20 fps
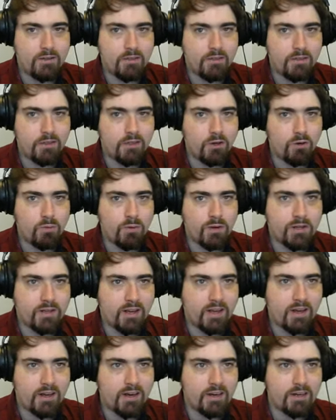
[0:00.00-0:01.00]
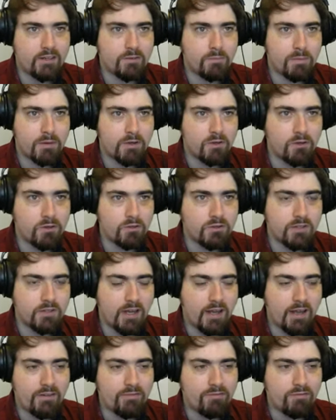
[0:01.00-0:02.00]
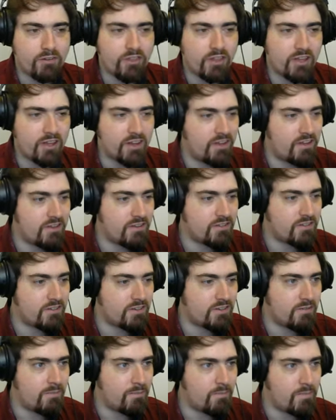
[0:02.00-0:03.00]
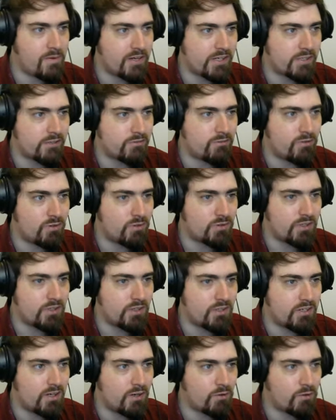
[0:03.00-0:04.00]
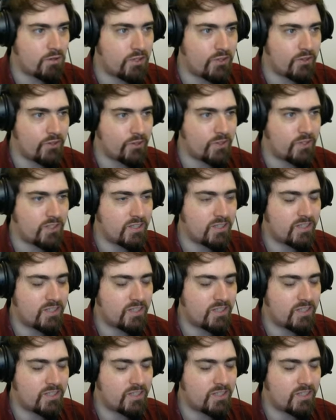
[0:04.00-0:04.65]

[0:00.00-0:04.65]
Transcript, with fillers: Nowhere to hide because everything is missile cruiser o'clock.